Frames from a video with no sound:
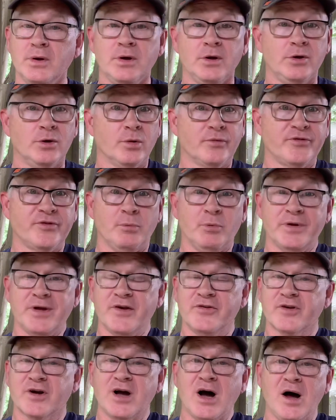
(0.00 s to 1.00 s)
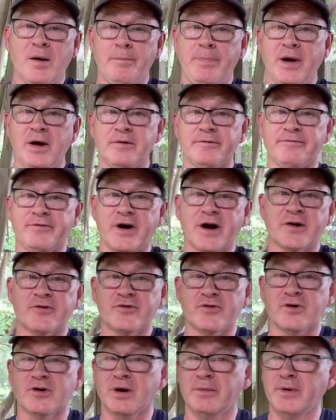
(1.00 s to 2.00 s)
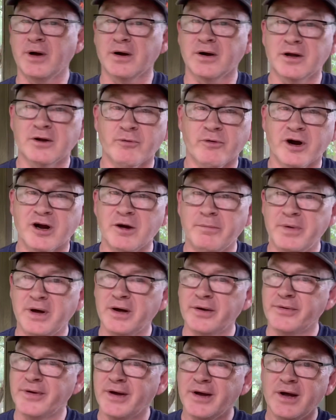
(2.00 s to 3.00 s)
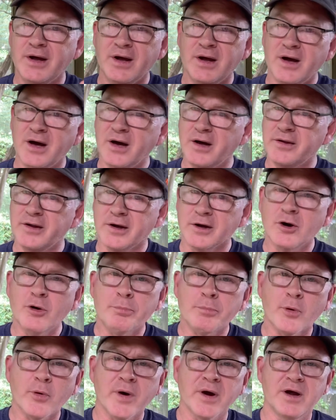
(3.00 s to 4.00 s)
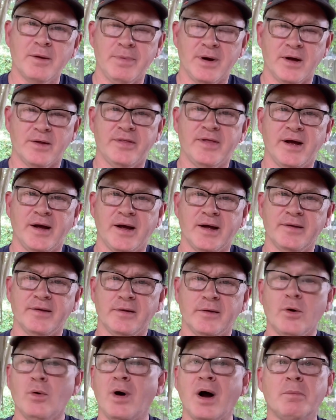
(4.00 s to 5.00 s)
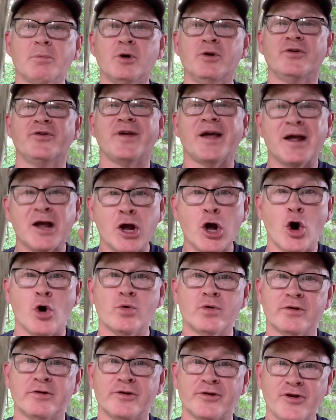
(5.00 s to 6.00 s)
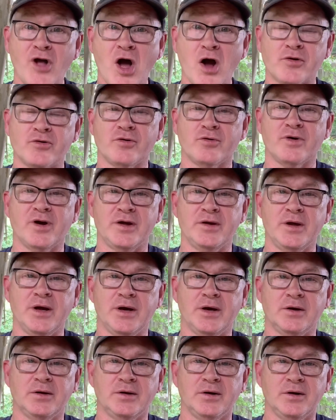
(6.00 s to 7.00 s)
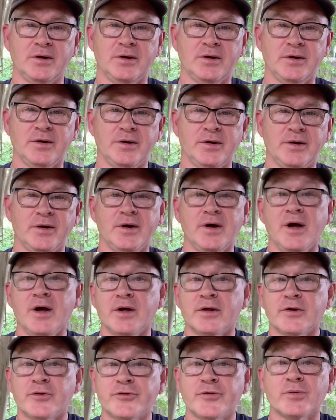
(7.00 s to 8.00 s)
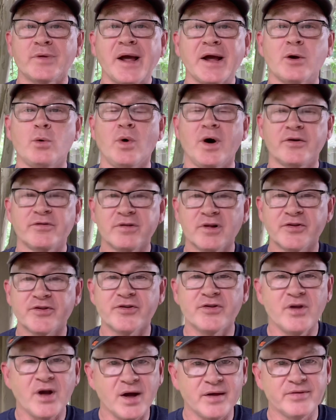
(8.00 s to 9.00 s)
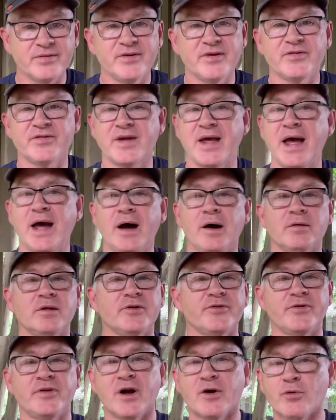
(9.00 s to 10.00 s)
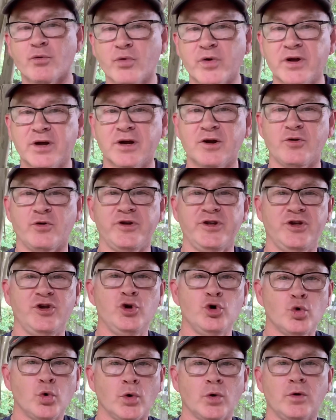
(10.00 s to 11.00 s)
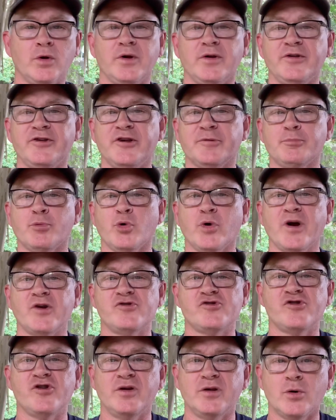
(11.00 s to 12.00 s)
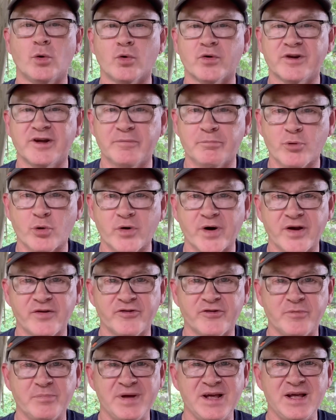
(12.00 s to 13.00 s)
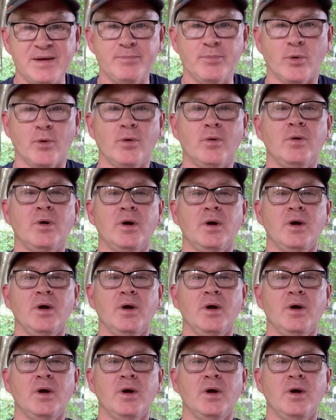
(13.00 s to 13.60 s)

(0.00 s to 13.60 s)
know, if someone has a compound fracture, I'm not going to recommend, go pray about that. No, I'm going to say go to the doctor right now. So likewise, let's not ridicule depression or depressed people